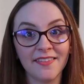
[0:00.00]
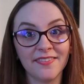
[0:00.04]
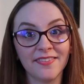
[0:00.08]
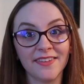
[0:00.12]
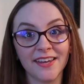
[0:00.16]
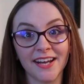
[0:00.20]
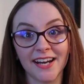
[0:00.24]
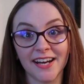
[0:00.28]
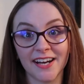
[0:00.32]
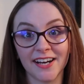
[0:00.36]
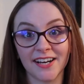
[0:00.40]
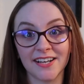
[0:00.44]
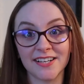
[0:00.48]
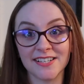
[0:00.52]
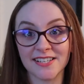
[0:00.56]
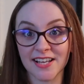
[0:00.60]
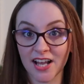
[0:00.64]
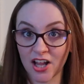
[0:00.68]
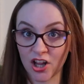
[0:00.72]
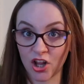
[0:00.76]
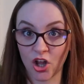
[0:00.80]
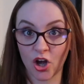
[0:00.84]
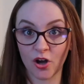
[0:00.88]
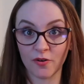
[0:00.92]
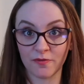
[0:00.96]
There's
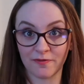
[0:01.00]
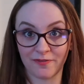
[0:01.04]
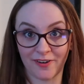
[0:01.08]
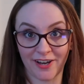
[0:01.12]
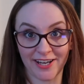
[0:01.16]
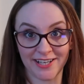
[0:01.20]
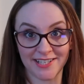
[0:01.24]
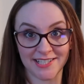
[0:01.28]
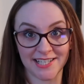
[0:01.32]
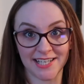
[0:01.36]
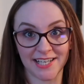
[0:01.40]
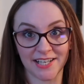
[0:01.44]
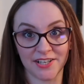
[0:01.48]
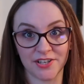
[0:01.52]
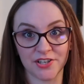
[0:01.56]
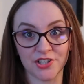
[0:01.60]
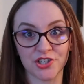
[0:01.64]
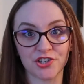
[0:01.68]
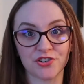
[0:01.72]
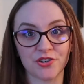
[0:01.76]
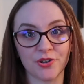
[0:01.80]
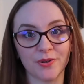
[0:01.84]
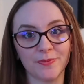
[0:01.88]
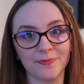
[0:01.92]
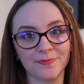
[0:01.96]
a lot of finding in
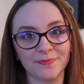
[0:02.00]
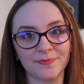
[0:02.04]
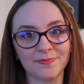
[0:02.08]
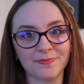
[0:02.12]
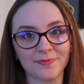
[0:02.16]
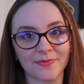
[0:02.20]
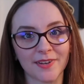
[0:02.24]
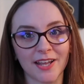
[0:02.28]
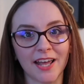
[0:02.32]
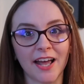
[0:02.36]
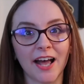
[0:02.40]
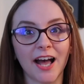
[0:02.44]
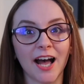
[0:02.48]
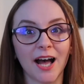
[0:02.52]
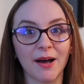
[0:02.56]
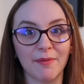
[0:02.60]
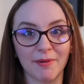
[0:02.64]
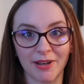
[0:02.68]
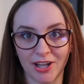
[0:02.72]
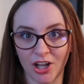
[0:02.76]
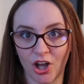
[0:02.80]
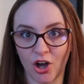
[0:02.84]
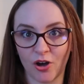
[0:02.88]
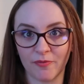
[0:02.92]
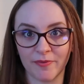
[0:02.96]
this room, uh,
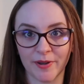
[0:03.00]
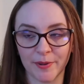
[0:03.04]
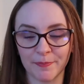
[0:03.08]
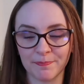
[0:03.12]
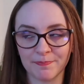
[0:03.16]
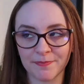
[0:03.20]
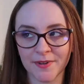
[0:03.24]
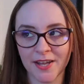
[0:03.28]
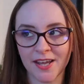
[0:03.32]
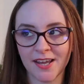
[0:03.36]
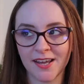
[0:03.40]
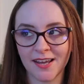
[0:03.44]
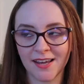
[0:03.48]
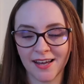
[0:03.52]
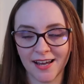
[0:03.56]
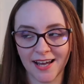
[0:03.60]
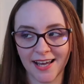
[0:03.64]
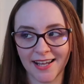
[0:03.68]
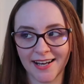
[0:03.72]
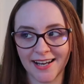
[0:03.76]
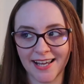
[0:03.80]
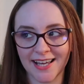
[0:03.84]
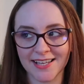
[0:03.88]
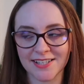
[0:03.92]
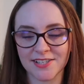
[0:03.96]
a lot of it
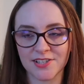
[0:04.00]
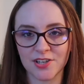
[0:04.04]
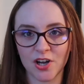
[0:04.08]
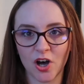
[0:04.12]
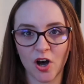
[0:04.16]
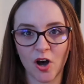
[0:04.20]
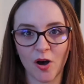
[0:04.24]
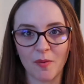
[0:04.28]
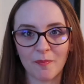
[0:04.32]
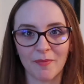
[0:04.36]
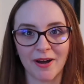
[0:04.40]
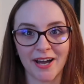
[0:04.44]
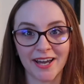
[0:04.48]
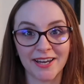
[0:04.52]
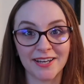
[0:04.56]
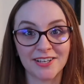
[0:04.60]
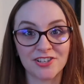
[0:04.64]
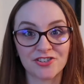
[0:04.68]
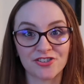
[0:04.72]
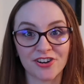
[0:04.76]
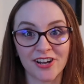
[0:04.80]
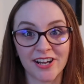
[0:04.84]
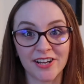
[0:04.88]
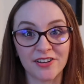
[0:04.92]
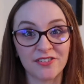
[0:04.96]
and that's not my
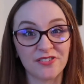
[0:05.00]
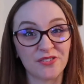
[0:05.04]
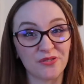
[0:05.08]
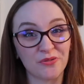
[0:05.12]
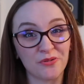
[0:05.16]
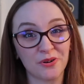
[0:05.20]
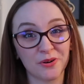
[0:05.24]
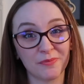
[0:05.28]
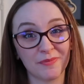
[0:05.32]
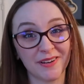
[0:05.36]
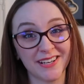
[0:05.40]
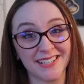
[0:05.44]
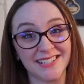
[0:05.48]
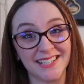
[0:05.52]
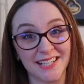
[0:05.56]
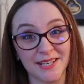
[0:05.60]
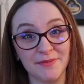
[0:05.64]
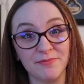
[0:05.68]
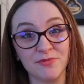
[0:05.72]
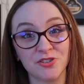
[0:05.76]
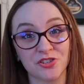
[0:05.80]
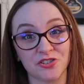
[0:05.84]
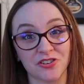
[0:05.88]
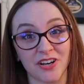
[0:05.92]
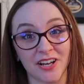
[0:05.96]
strength or my
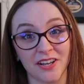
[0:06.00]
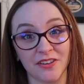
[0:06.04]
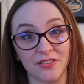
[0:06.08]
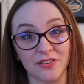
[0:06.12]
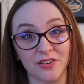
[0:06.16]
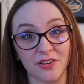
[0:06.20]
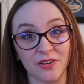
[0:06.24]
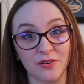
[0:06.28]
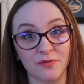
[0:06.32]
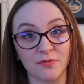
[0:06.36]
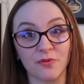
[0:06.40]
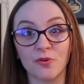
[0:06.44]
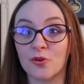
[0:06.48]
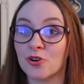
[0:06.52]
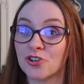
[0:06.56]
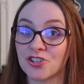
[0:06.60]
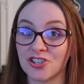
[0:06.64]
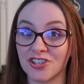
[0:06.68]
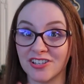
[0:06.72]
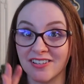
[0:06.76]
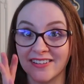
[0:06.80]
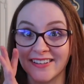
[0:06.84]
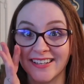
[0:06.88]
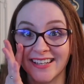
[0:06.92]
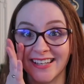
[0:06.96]
team's strength
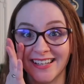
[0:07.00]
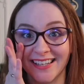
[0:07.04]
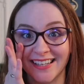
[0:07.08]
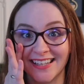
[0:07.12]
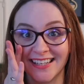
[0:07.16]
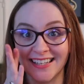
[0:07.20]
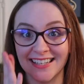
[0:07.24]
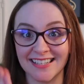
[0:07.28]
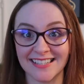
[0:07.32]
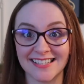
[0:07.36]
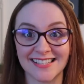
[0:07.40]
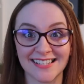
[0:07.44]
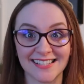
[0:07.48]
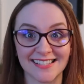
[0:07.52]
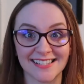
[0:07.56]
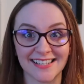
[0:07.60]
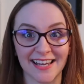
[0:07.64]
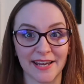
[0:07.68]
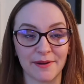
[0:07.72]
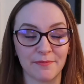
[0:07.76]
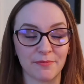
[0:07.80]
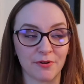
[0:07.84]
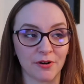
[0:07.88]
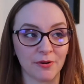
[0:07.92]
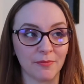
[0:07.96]
unfortunately in this
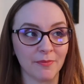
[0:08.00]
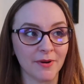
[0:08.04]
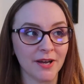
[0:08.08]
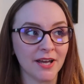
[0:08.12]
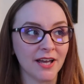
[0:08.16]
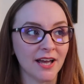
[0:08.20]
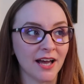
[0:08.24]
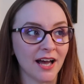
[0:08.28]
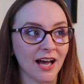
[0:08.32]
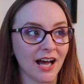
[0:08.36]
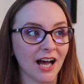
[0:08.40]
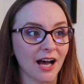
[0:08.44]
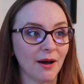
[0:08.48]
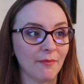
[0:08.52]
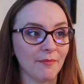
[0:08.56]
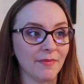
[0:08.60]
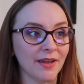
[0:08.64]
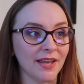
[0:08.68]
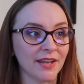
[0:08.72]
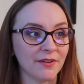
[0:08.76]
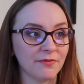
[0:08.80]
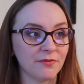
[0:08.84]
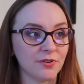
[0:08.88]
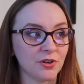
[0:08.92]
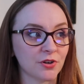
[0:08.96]
escape room um,
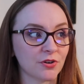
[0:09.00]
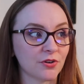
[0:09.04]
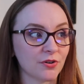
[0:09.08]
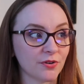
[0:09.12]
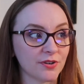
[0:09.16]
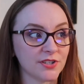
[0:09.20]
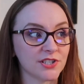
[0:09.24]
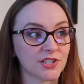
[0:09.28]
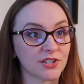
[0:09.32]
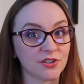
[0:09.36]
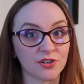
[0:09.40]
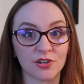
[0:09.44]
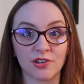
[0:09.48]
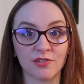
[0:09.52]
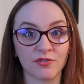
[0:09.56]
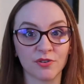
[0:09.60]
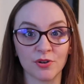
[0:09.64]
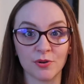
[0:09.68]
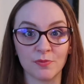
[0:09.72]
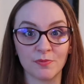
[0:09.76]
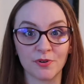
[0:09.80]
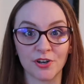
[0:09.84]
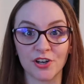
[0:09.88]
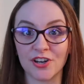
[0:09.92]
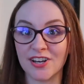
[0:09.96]
if you're going to do a
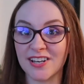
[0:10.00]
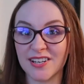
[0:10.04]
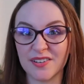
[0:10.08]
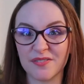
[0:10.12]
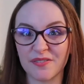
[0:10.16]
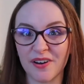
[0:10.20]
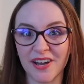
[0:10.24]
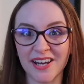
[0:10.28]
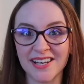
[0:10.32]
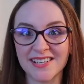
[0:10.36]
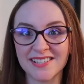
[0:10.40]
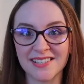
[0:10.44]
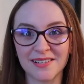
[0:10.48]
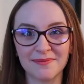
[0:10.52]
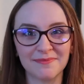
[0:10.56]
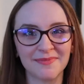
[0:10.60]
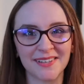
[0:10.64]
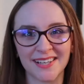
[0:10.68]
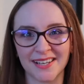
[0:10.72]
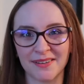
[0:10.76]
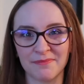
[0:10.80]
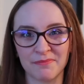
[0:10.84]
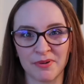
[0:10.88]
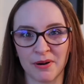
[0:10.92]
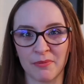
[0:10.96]
room where you need to find
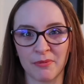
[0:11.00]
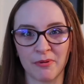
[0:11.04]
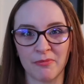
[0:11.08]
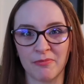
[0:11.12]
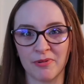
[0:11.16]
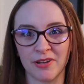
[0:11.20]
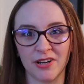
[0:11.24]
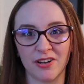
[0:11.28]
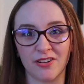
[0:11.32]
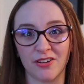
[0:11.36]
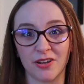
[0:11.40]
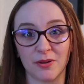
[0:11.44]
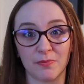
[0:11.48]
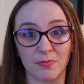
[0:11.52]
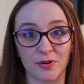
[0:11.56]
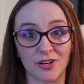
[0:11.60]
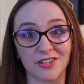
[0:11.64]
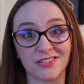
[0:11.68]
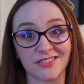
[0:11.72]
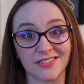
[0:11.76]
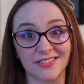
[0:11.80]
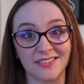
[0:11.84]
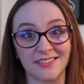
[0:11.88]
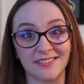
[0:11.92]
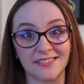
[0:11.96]
something I'm probably not the
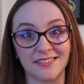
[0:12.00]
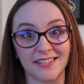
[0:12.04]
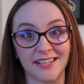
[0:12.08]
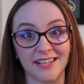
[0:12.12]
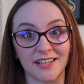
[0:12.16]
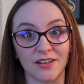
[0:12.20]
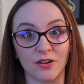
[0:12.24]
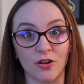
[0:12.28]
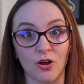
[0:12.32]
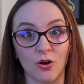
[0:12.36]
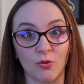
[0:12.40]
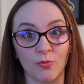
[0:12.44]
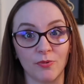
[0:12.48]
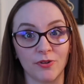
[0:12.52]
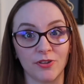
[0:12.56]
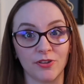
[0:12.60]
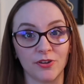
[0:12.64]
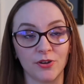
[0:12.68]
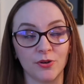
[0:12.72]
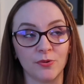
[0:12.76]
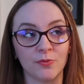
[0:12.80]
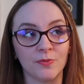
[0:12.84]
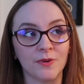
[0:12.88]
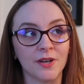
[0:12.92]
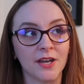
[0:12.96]
person to take along with
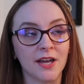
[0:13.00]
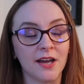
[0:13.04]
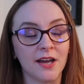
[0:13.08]
you